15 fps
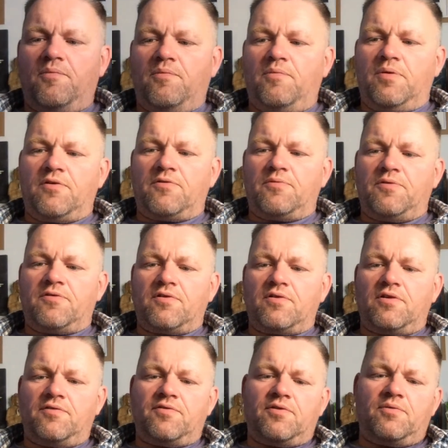because Mr.
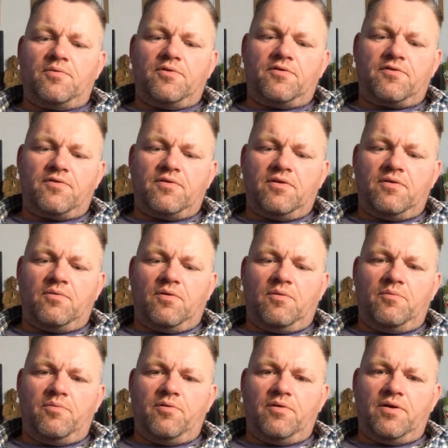Glover was at
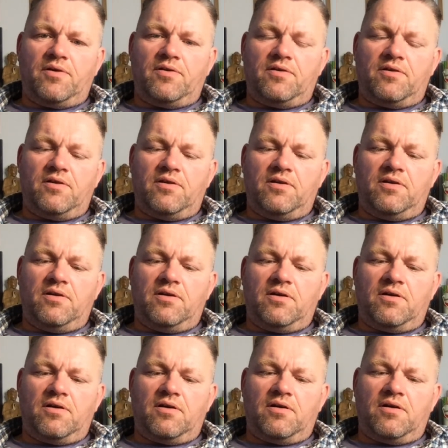one point
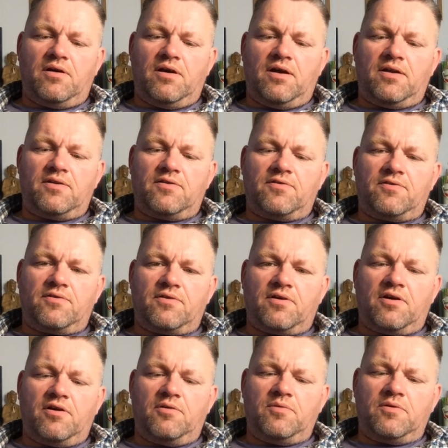the editor of the
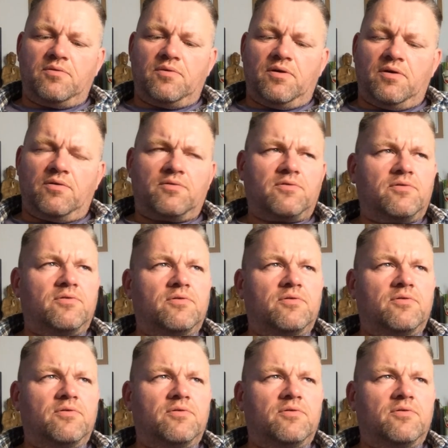Homing World.